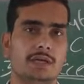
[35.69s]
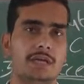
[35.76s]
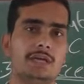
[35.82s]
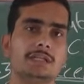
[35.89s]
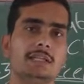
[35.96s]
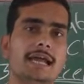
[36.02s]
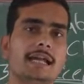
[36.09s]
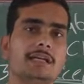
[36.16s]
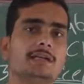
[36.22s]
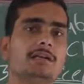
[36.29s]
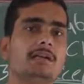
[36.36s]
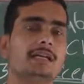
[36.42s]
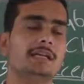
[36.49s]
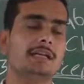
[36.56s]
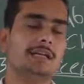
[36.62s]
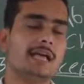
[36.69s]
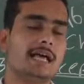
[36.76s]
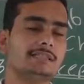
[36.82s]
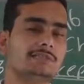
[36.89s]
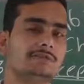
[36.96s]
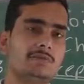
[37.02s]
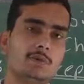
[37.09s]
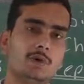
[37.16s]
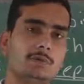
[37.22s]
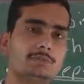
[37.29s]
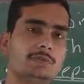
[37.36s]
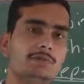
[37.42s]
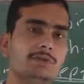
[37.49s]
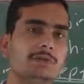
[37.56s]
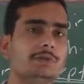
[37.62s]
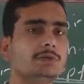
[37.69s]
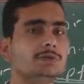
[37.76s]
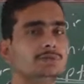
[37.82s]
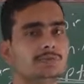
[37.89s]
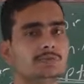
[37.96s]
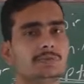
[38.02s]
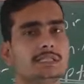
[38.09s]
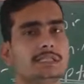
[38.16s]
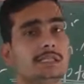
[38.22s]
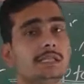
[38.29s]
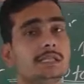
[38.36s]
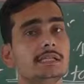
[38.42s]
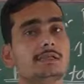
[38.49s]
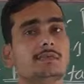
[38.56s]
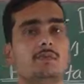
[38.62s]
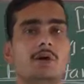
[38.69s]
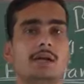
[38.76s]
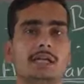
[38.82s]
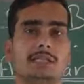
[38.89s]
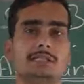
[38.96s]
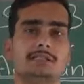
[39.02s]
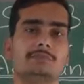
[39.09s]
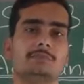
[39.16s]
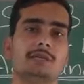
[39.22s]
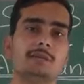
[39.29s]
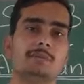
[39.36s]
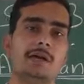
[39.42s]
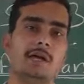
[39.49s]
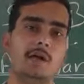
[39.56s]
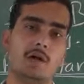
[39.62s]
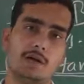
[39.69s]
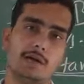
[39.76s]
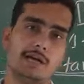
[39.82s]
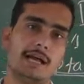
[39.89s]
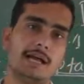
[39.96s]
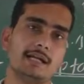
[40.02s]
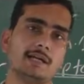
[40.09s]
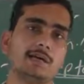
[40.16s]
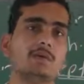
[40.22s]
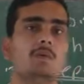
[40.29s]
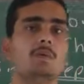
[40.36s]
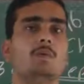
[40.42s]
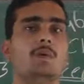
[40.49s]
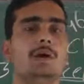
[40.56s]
In that, in the last few of the videos we seen what is mean by contract,